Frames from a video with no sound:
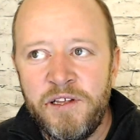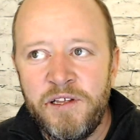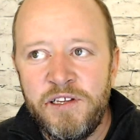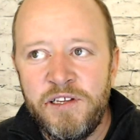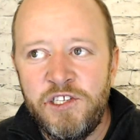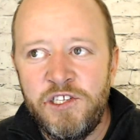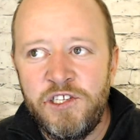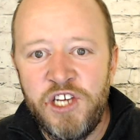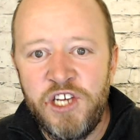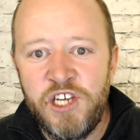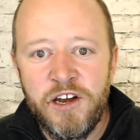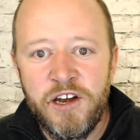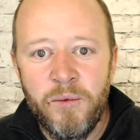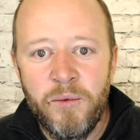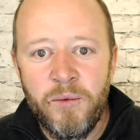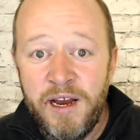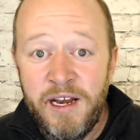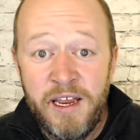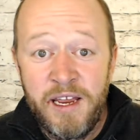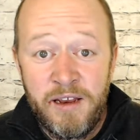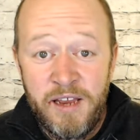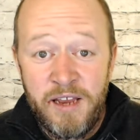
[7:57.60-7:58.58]

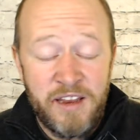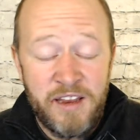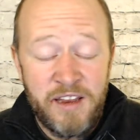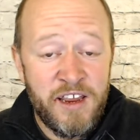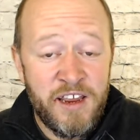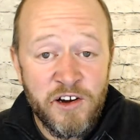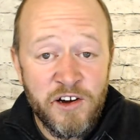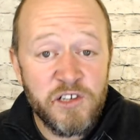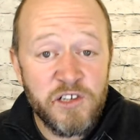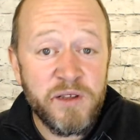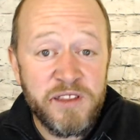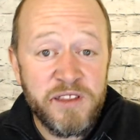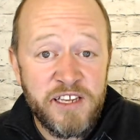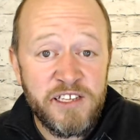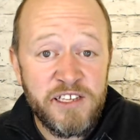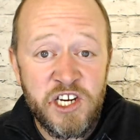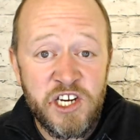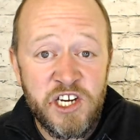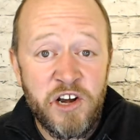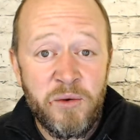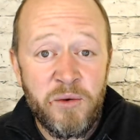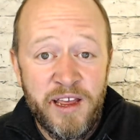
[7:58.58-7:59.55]
generating, and here's what they
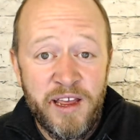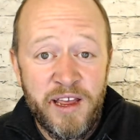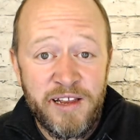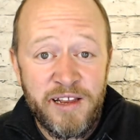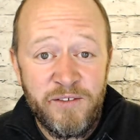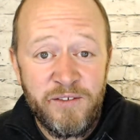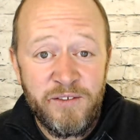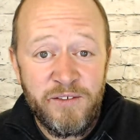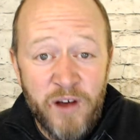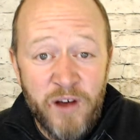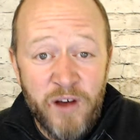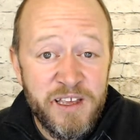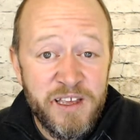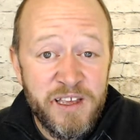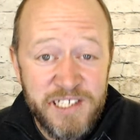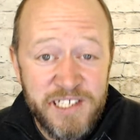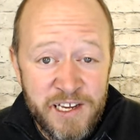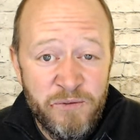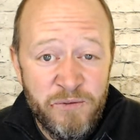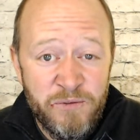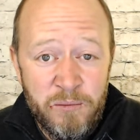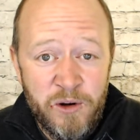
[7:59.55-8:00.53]
generate from
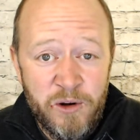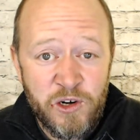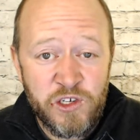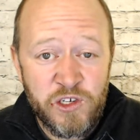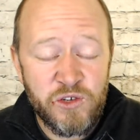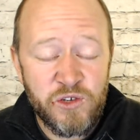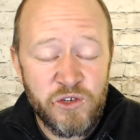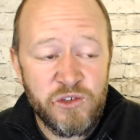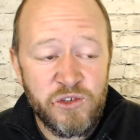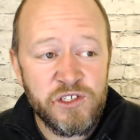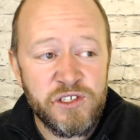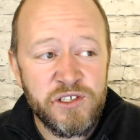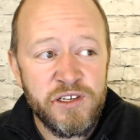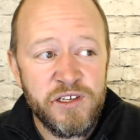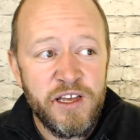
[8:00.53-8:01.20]
these infomercials.